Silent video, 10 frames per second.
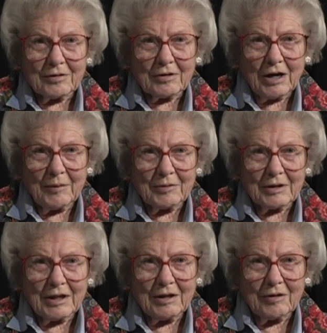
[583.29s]

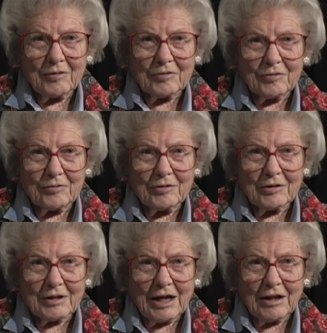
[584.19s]
commonly. He was a real
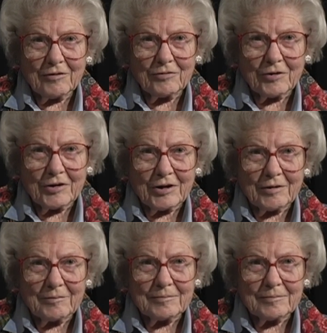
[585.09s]
Californian.